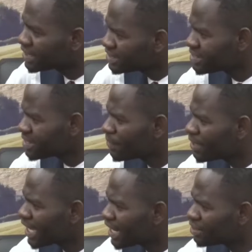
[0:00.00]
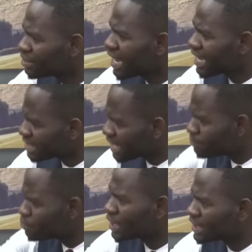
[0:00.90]
Is this something that has
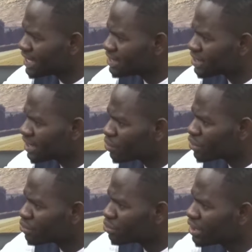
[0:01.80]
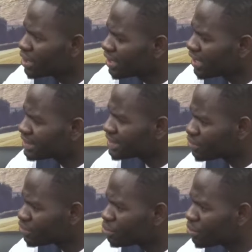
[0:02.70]
come to your attention, and what do you intend
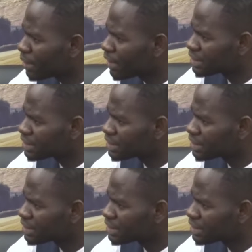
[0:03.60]
to do about it?